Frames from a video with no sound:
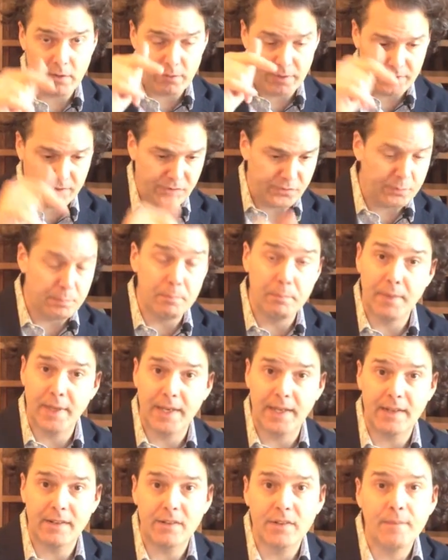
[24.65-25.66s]
this
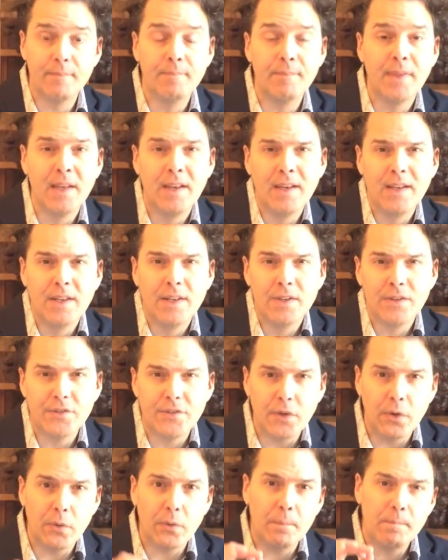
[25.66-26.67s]
minute.
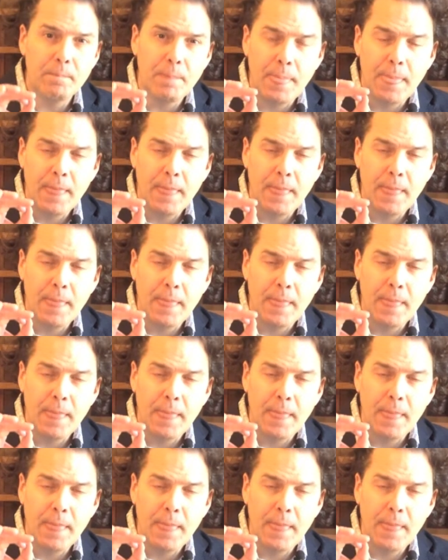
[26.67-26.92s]
So